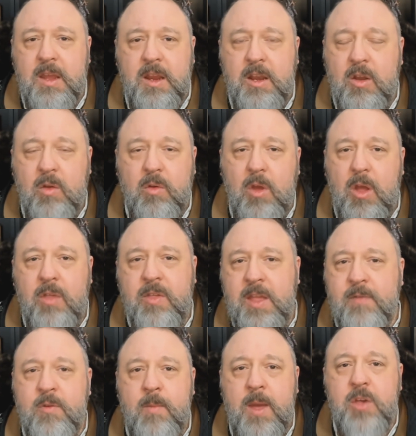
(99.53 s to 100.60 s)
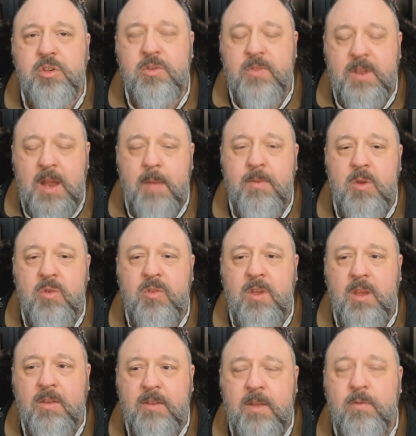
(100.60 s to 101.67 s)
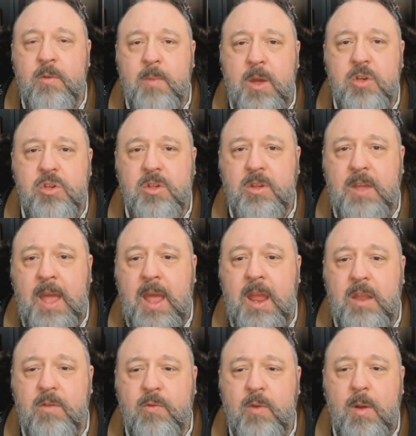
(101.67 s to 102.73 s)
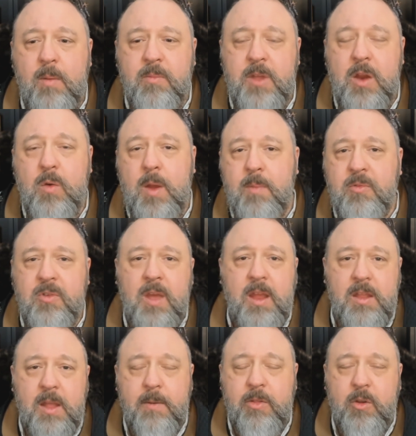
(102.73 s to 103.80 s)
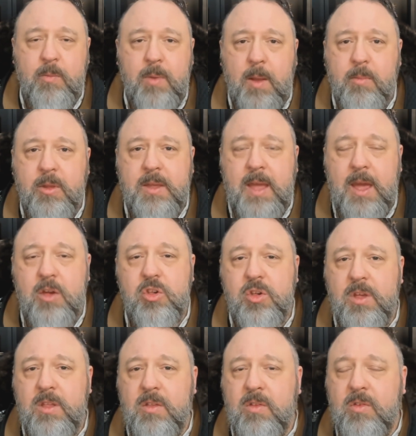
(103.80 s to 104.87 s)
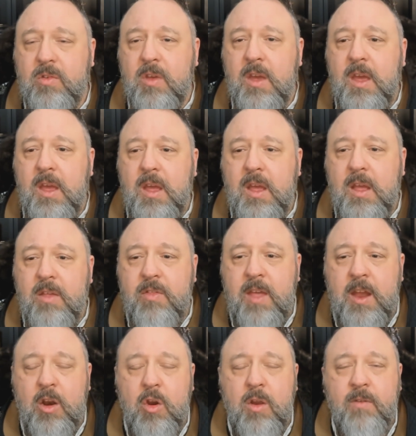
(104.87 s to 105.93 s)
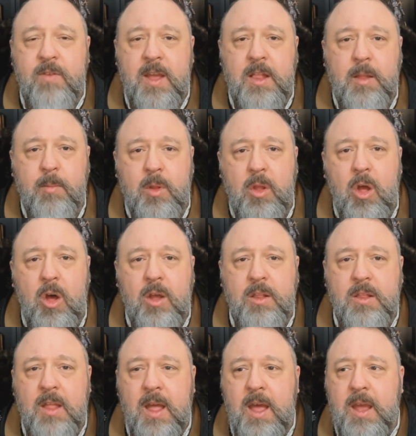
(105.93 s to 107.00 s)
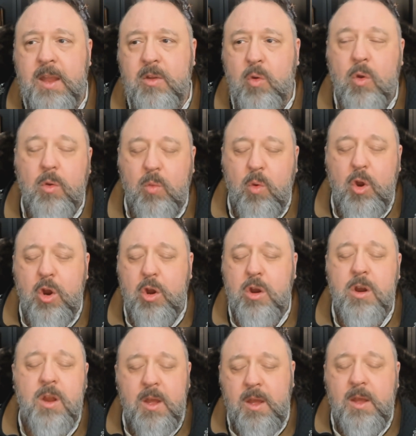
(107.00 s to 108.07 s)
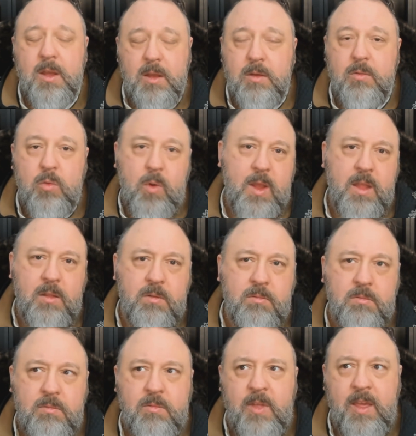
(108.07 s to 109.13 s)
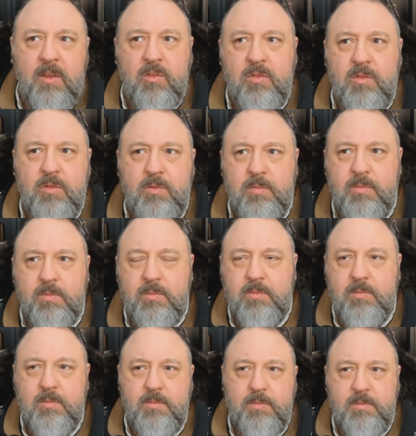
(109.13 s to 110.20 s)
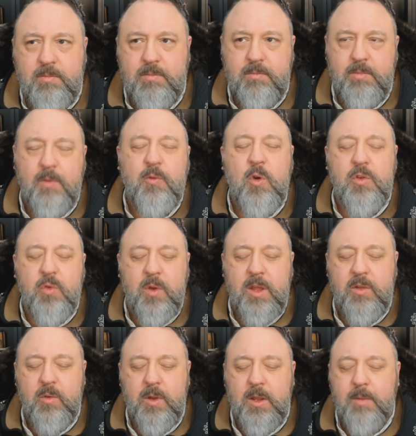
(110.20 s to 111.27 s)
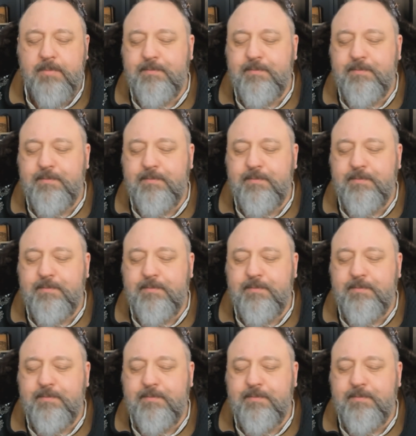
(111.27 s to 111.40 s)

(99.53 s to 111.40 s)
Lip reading: you know, the information that I'm using is information gained from their website and other publications that are available online or were when things before 2020.